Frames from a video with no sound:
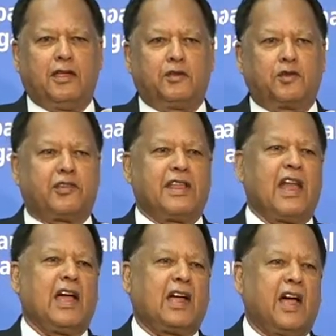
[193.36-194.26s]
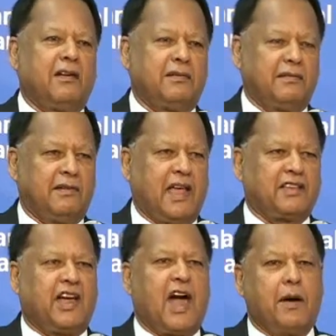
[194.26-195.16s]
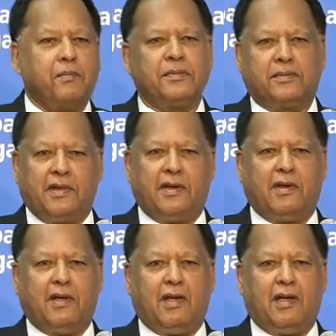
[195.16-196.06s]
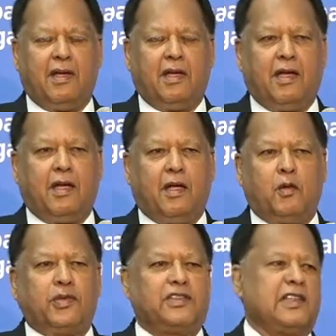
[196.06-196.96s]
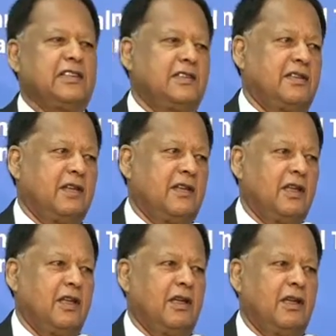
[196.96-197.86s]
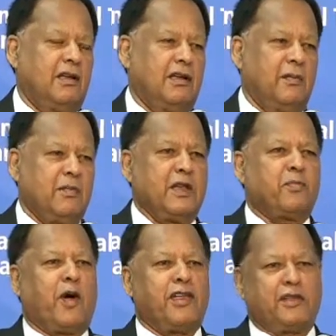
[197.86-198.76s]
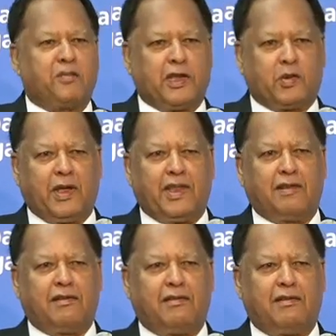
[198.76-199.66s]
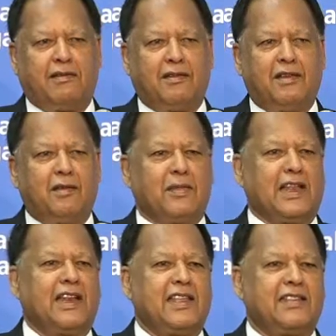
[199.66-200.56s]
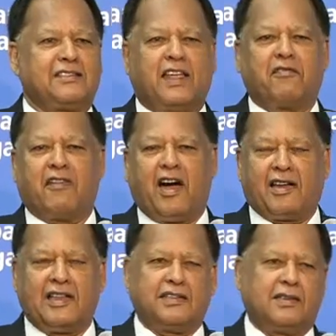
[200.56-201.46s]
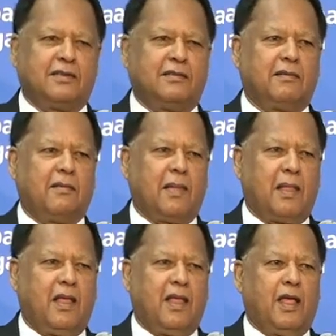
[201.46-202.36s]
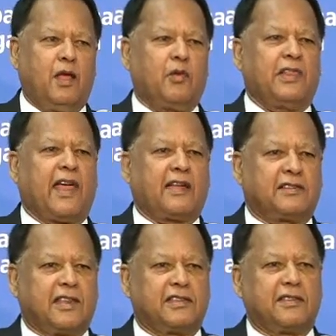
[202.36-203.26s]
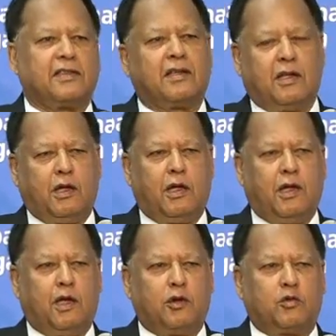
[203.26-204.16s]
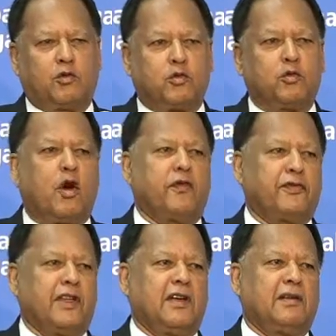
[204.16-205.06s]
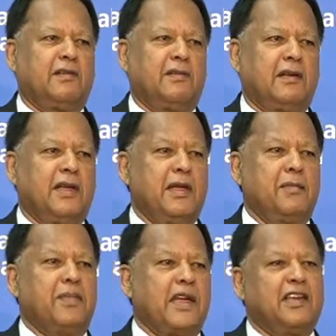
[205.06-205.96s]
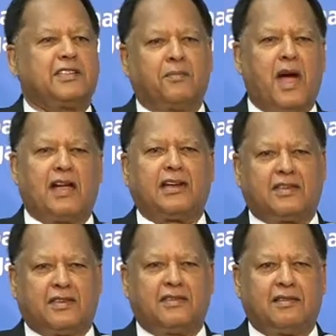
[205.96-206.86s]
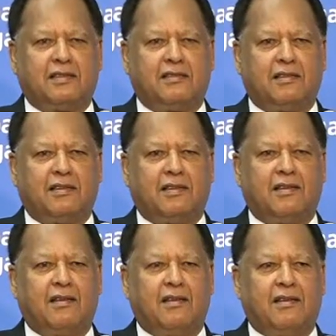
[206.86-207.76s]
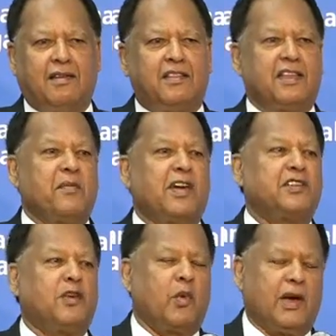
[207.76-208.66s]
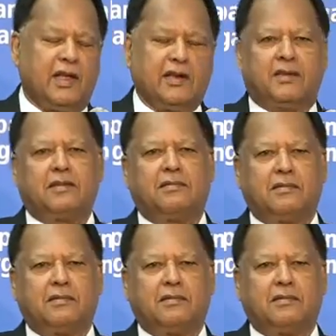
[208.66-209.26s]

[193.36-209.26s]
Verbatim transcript: So Sri Lanka as a hub, which is midpoint between Middle East and Far East, with access to two of the biggest markets in the emerging world,